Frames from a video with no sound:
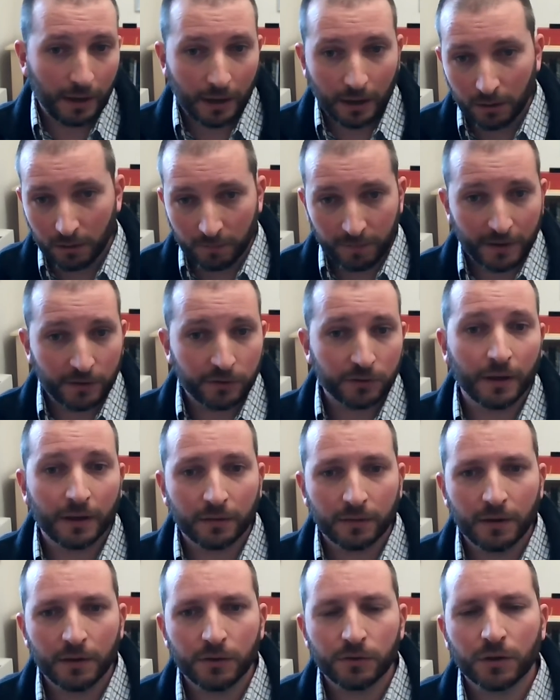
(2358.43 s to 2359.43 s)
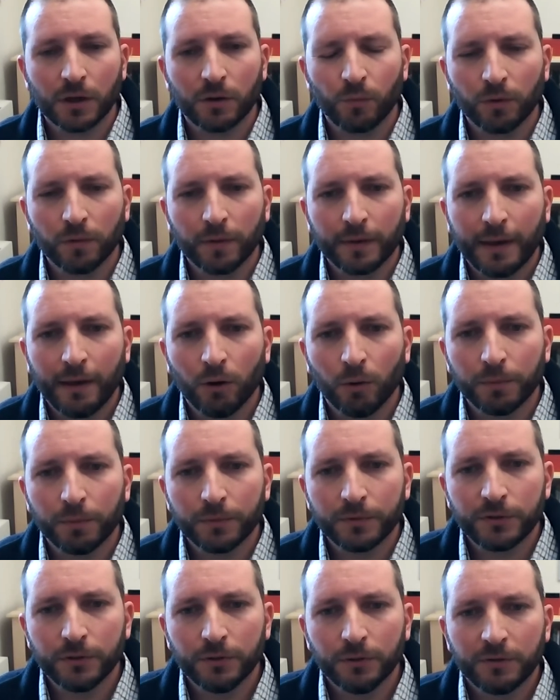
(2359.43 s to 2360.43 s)
and events like this can really
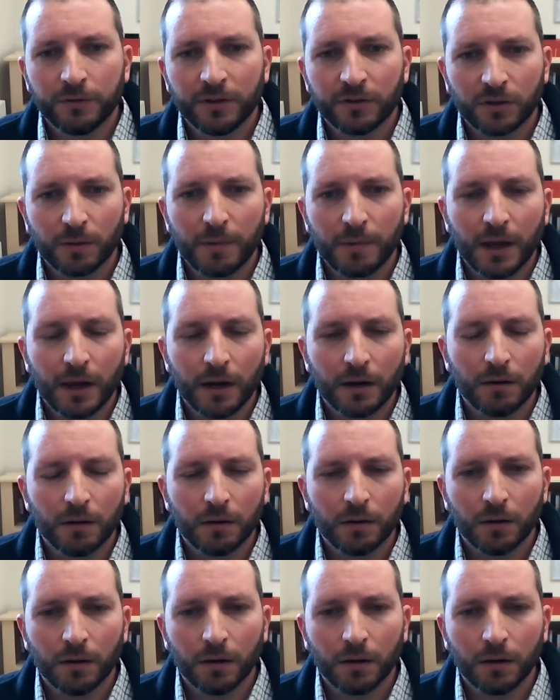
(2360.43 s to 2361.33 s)
help to disseminate